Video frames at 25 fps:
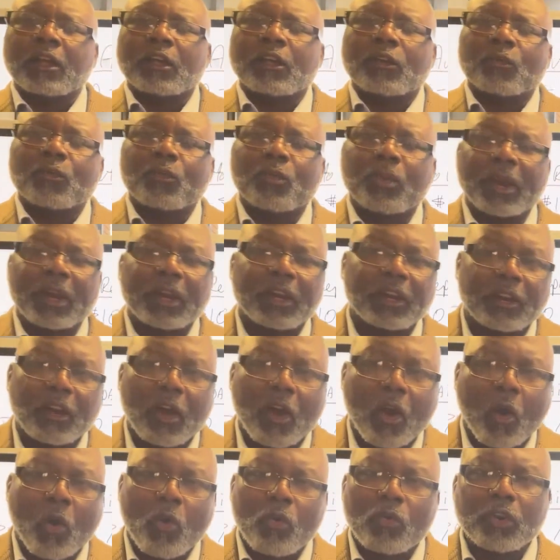really
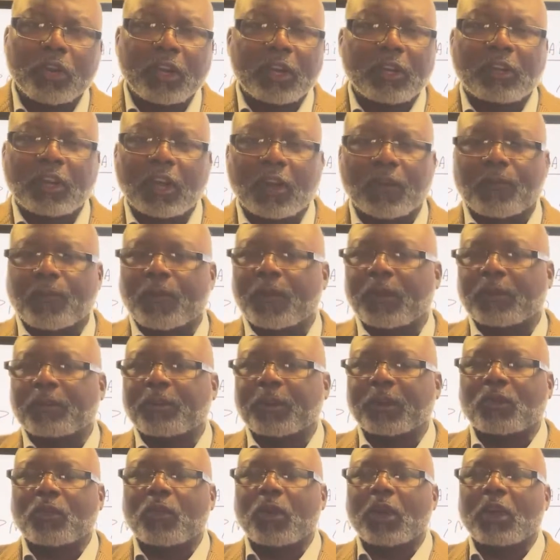the only difference
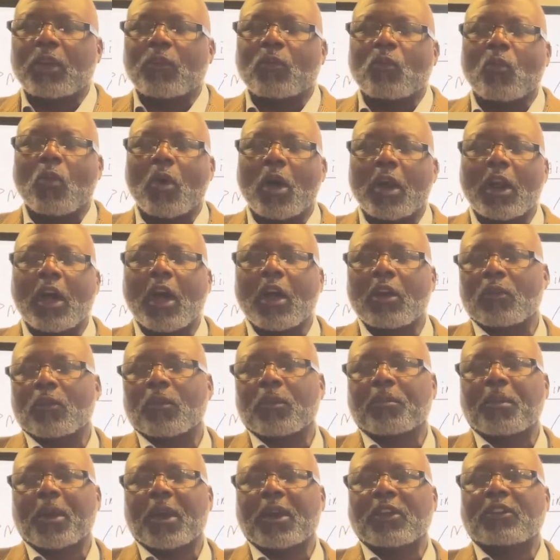between one auto
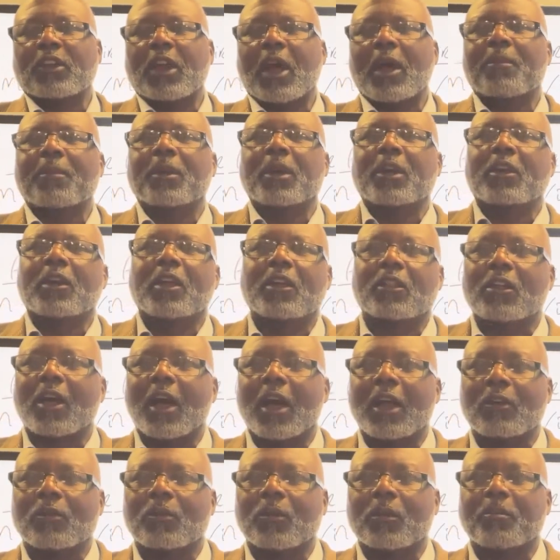repair shop and another
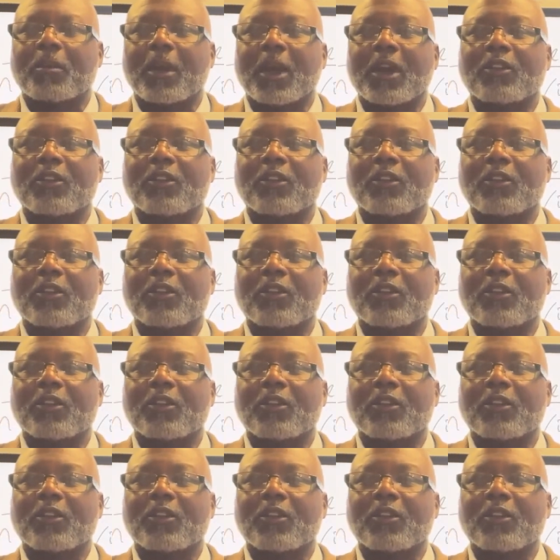auto repair